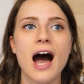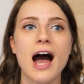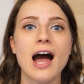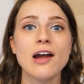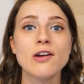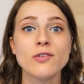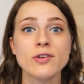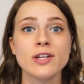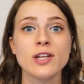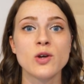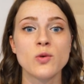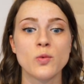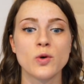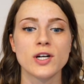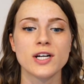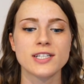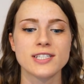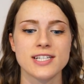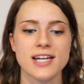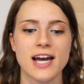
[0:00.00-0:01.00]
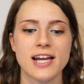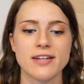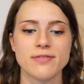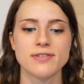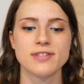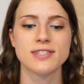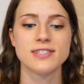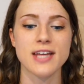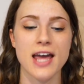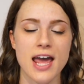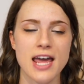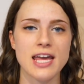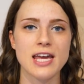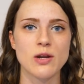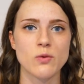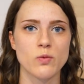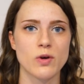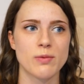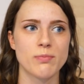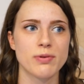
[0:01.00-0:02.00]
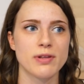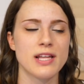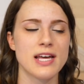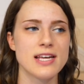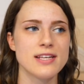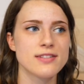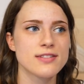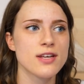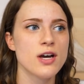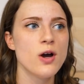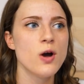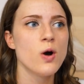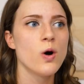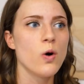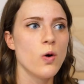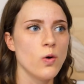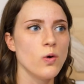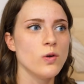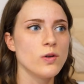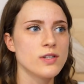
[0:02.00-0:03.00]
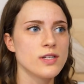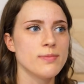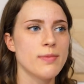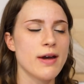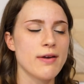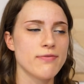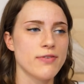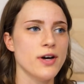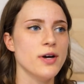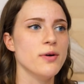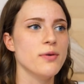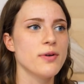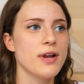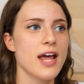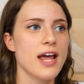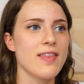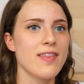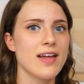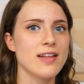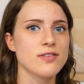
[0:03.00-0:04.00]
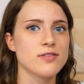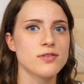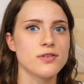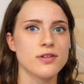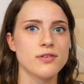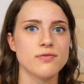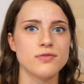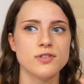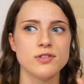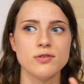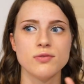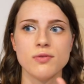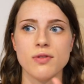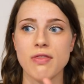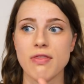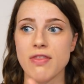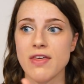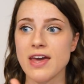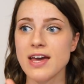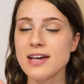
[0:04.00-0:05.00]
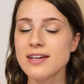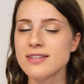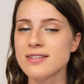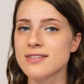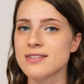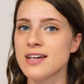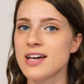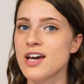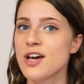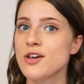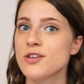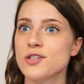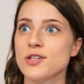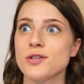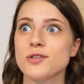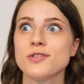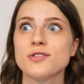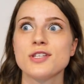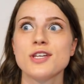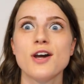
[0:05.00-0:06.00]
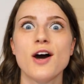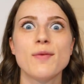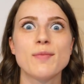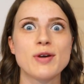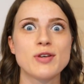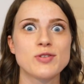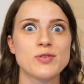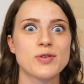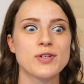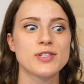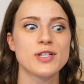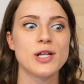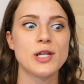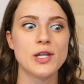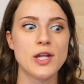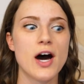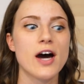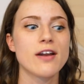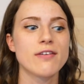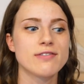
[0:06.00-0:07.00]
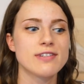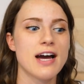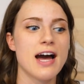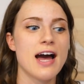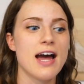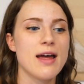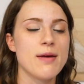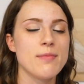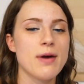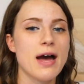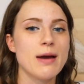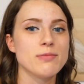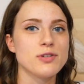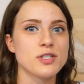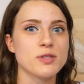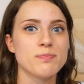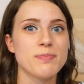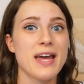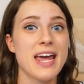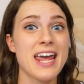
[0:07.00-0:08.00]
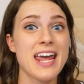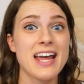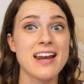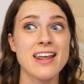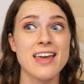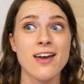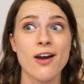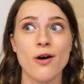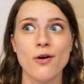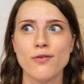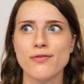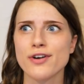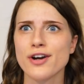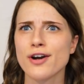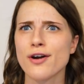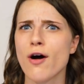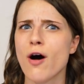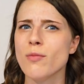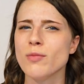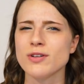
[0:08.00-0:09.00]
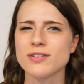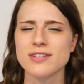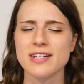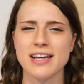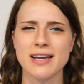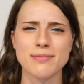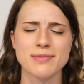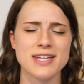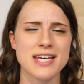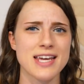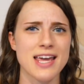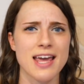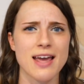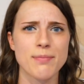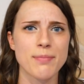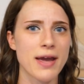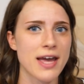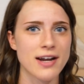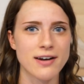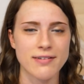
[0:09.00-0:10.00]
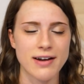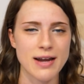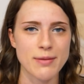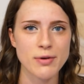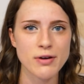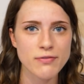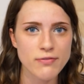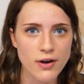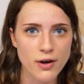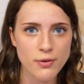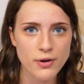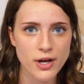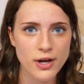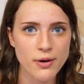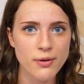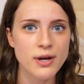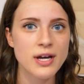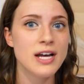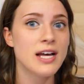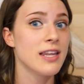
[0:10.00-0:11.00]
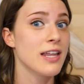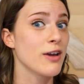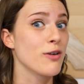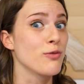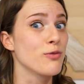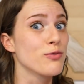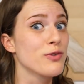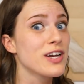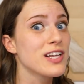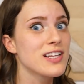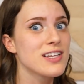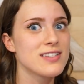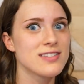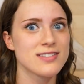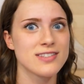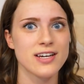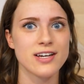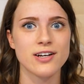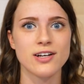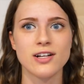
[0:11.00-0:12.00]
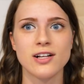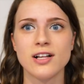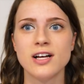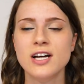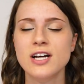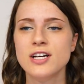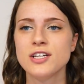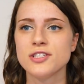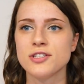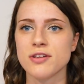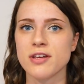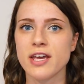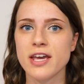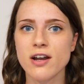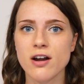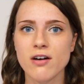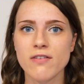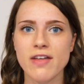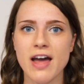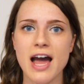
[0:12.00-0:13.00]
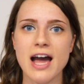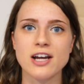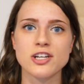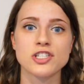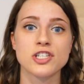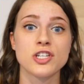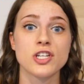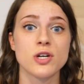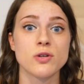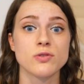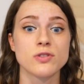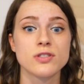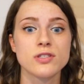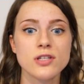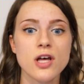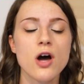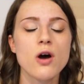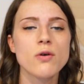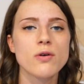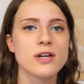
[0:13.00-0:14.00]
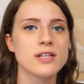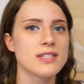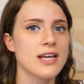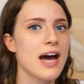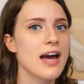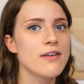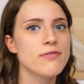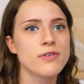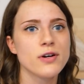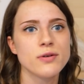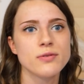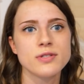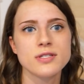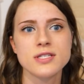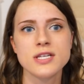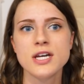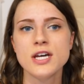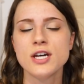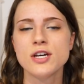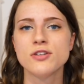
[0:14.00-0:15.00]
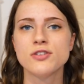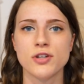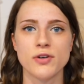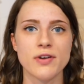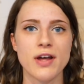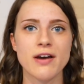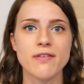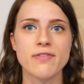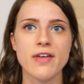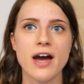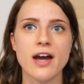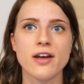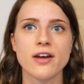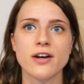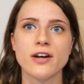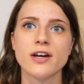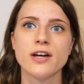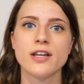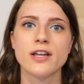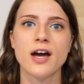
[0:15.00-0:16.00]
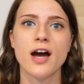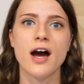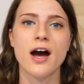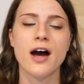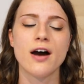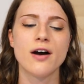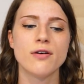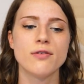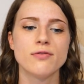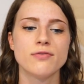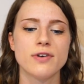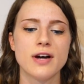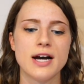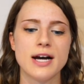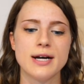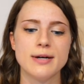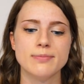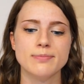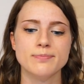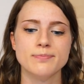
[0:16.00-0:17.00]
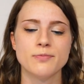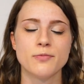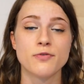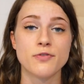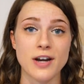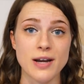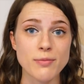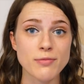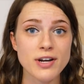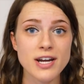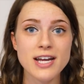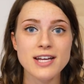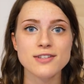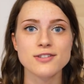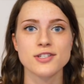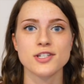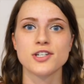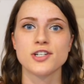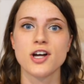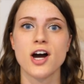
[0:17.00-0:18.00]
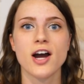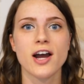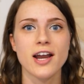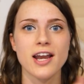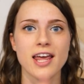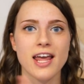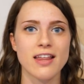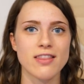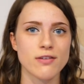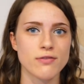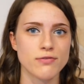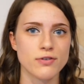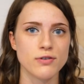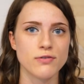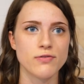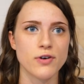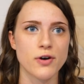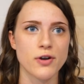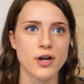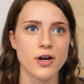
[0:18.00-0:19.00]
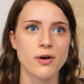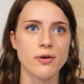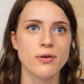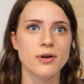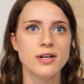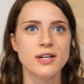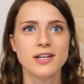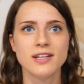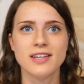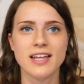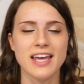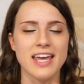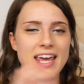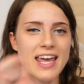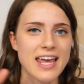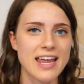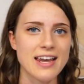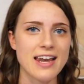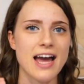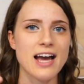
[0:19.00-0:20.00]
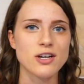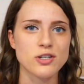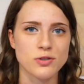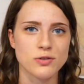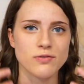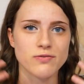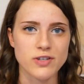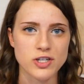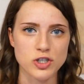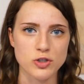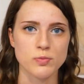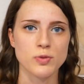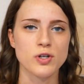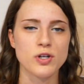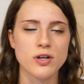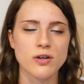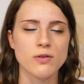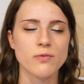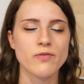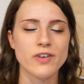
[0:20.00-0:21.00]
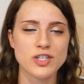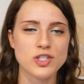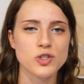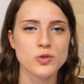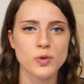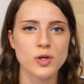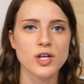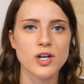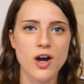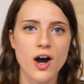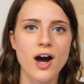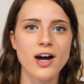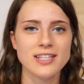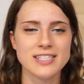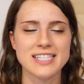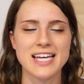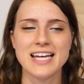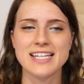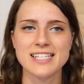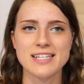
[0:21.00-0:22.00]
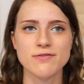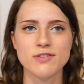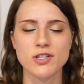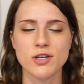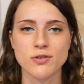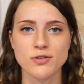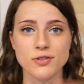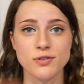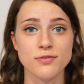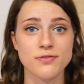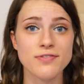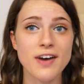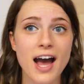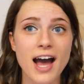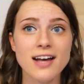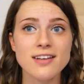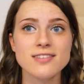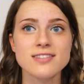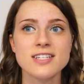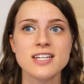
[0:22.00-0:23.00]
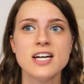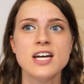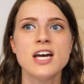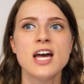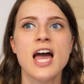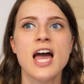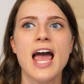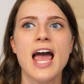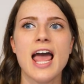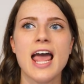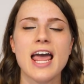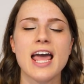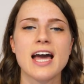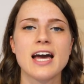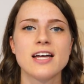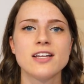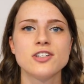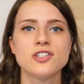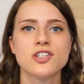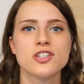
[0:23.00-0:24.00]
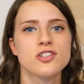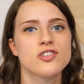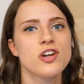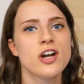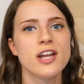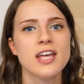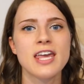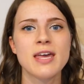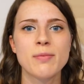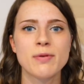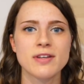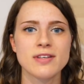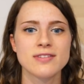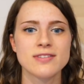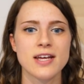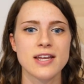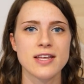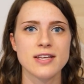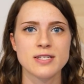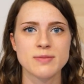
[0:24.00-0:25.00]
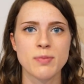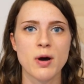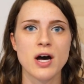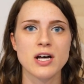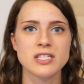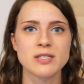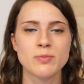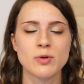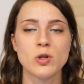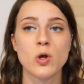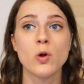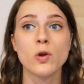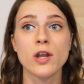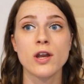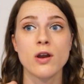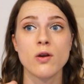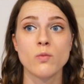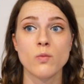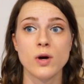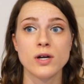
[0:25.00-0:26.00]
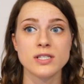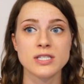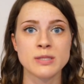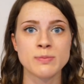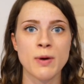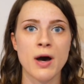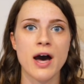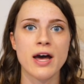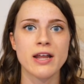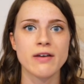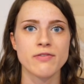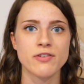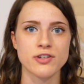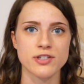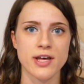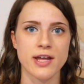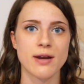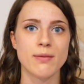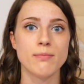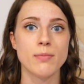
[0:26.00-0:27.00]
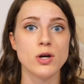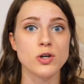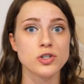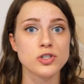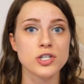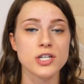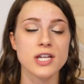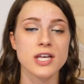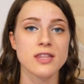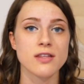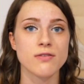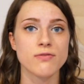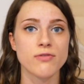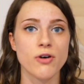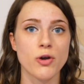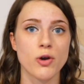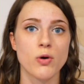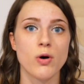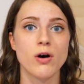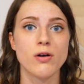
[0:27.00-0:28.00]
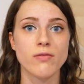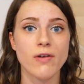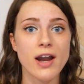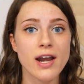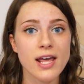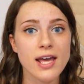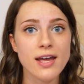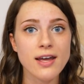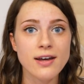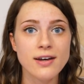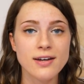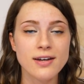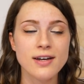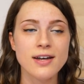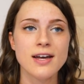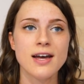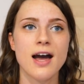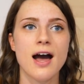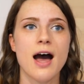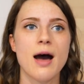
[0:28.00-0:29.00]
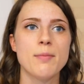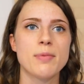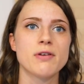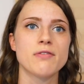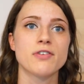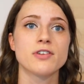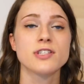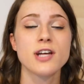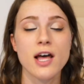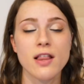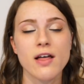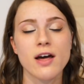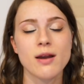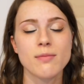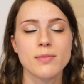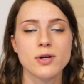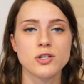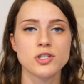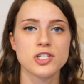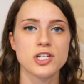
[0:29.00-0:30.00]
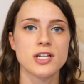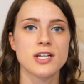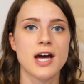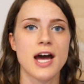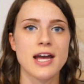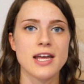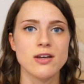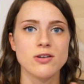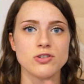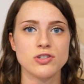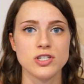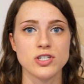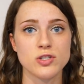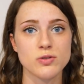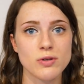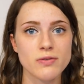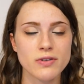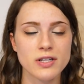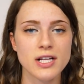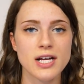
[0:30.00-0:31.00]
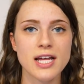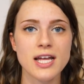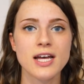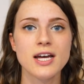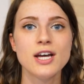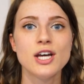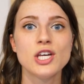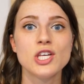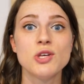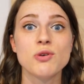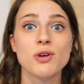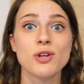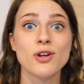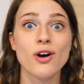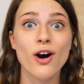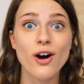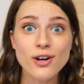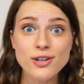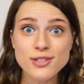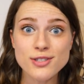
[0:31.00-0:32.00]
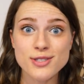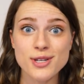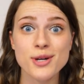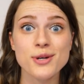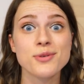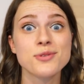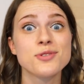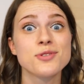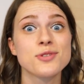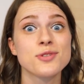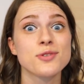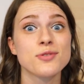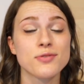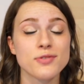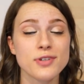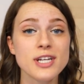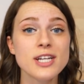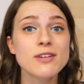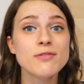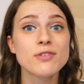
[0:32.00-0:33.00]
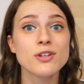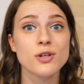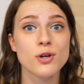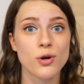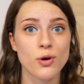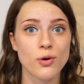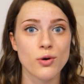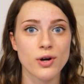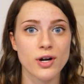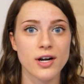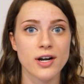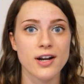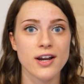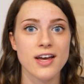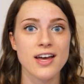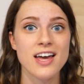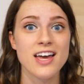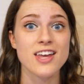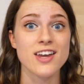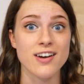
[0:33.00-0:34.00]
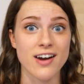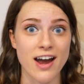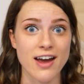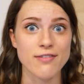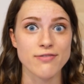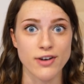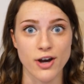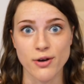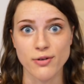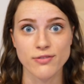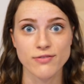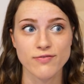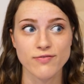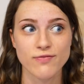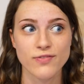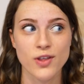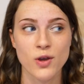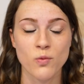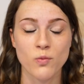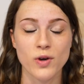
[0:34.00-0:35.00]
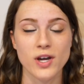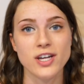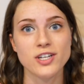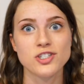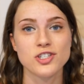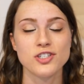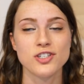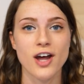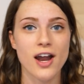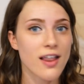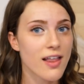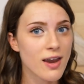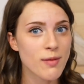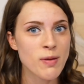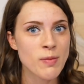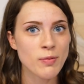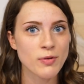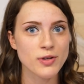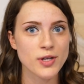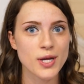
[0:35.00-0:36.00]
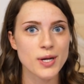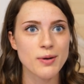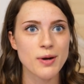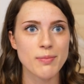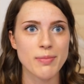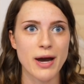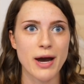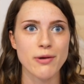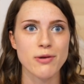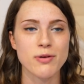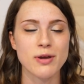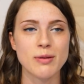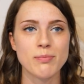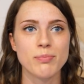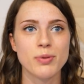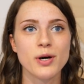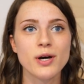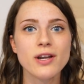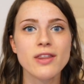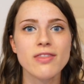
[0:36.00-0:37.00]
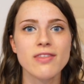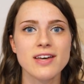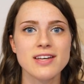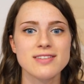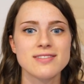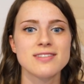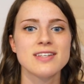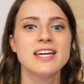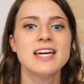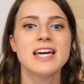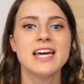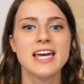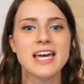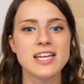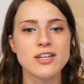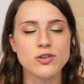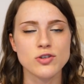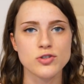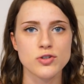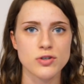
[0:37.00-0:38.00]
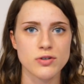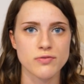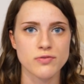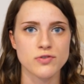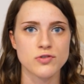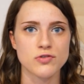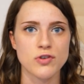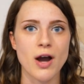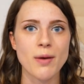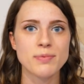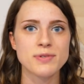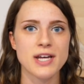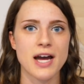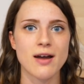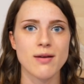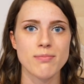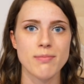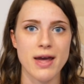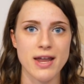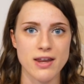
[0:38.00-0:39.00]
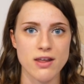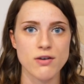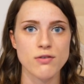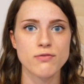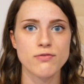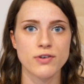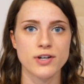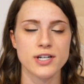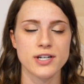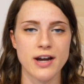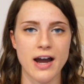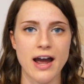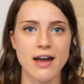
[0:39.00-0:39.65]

I really work to kind of stay in one place, hold my phone, and then sort of do this. So you'll see on my stories a lot of time I'm just panning over, almost like I'm taking a panorama photo, like really still, so you can get all the action. Go slow, because iPhones don't have that good of frame rate, so you're not gonna get the full photo like in actual visual content if you go too fast. And just try to keep it as steady as possible. Hold it in one spot if there's a lot of motion in the photo already. But if there's not a lot of motion, I usually swivel it. You can also screen record your iPhone, which not a lot of people know about. You can put this in your sort of drop-down menu for your